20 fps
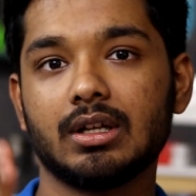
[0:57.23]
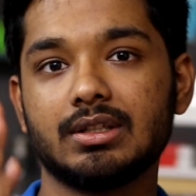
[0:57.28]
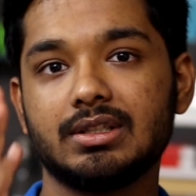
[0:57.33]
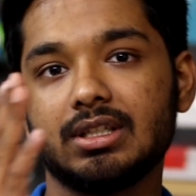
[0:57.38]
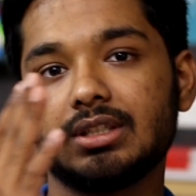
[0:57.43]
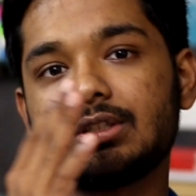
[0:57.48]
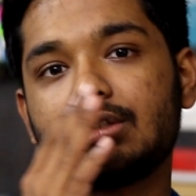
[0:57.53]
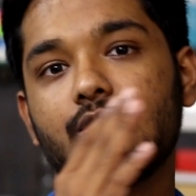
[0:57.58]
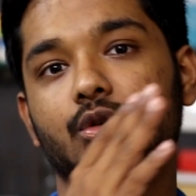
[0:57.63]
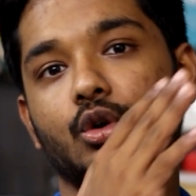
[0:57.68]

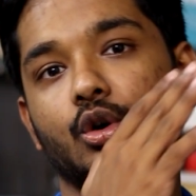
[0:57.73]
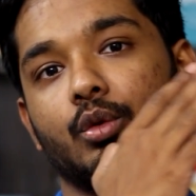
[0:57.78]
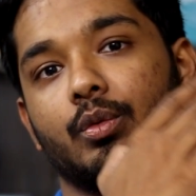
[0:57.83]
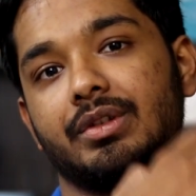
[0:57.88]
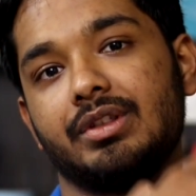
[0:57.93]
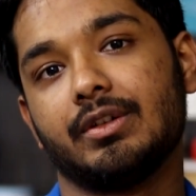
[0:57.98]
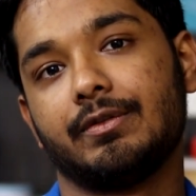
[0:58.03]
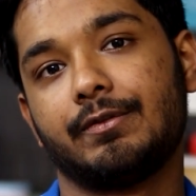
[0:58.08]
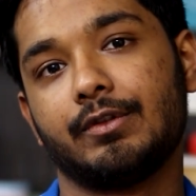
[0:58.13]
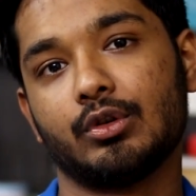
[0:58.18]
Just go
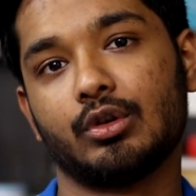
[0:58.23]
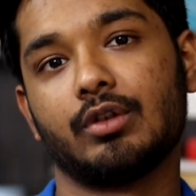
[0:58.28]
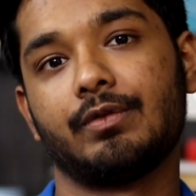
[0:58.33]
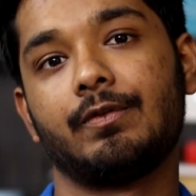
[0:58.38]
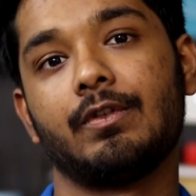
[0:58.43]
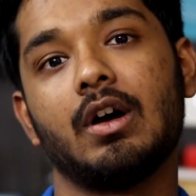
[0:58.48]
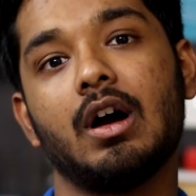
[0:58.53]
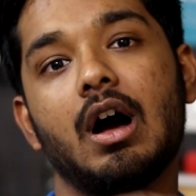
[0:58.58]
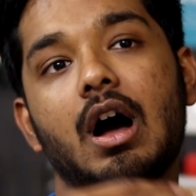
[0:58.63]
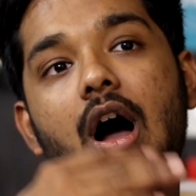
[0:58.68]
with the flow
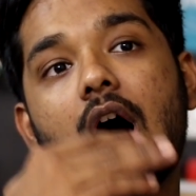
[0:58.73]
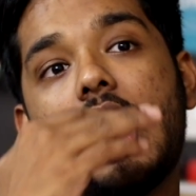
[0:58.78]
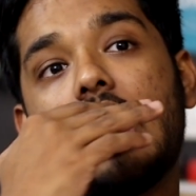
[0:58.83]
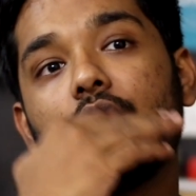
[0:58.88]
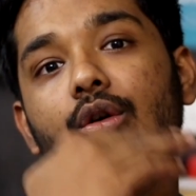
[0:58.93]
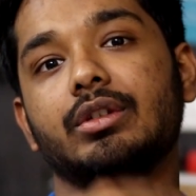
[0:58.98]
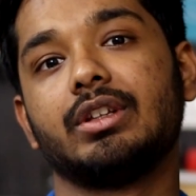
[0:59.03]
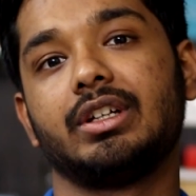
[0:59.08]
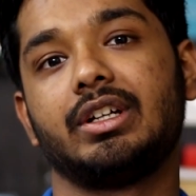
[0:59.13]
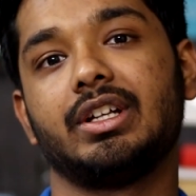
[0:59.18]
of
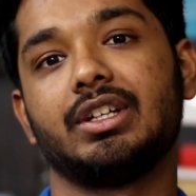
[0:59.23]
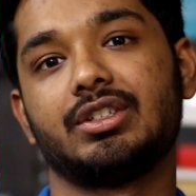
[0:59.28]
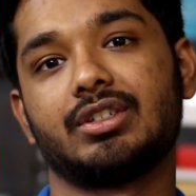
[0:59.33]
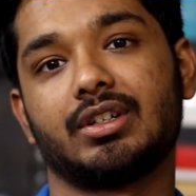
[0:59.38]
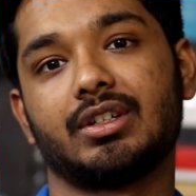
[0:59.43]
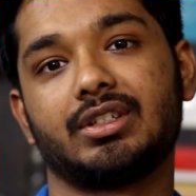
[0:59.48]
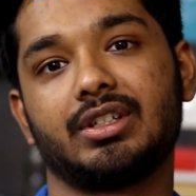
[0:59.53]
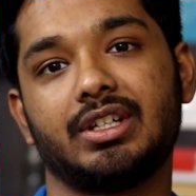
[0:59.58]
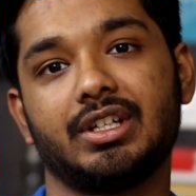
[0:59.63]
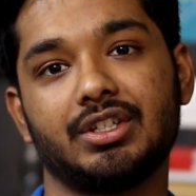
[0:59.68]
how the teacher
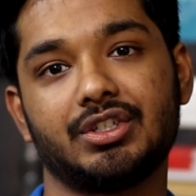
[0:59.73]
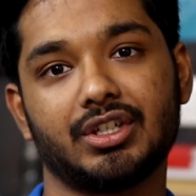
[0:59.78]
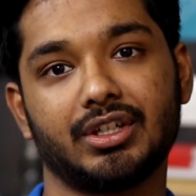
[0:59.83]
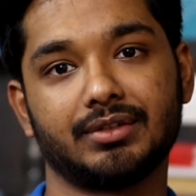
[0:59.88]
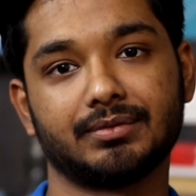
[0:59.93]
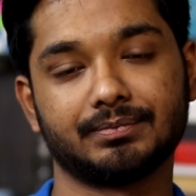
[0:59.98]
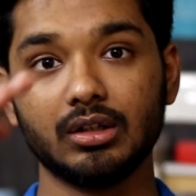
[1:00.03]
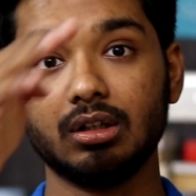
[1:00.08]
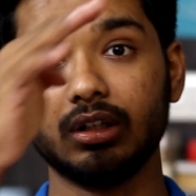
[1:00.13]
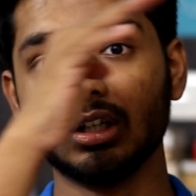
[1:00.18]
is
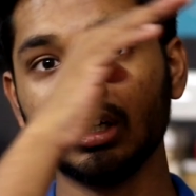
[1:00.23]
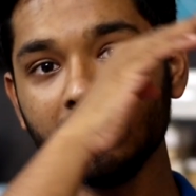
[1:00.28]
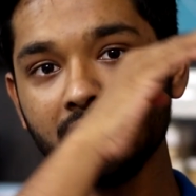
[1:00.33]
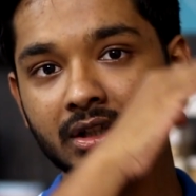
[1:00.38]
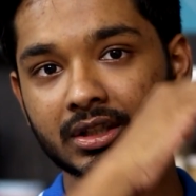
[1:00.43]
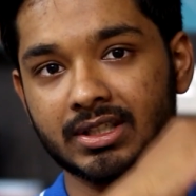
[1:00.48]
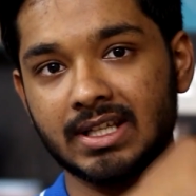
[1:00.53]
teaching. Learn the